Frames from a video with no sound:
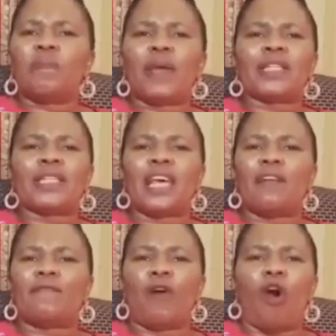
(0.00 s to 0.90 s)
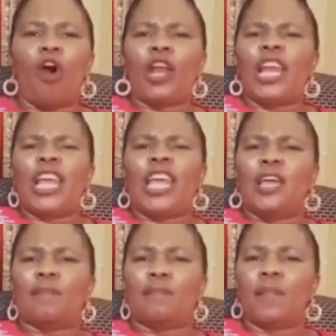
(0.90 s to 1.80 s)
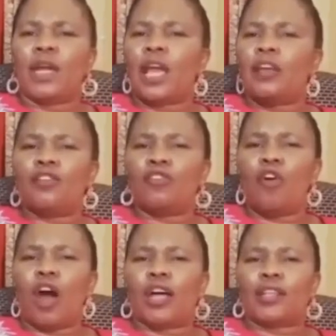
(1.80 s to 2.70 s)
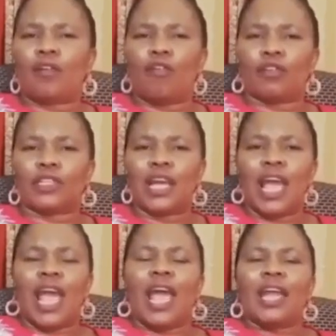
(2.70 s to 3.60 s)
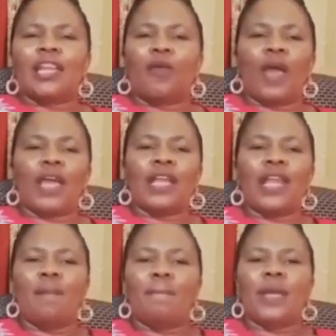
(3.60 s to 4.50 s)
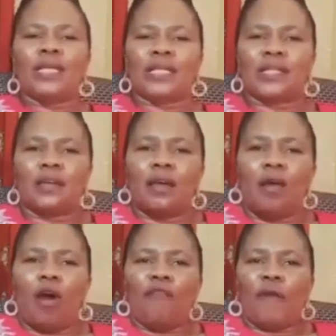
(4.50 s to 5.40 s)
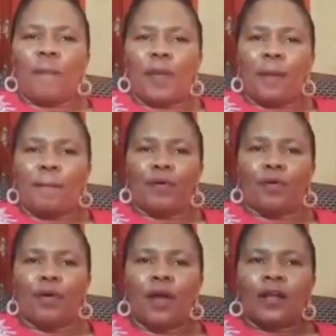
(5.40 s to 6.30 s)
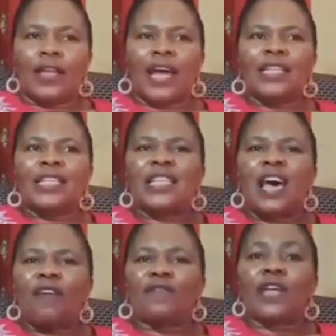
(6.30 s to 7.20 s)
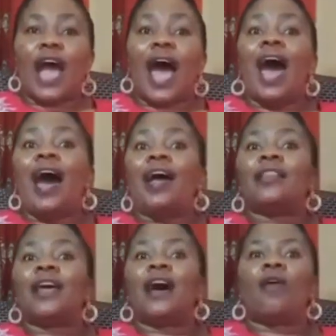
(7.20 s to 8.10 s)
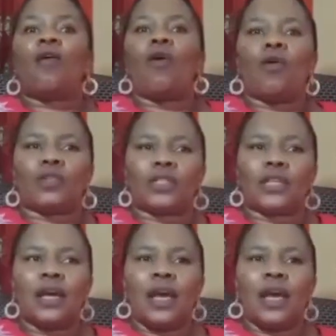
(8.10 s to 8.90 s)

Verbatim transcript: and serve only Him and no other God. And they were in the midst of a people that served other gods.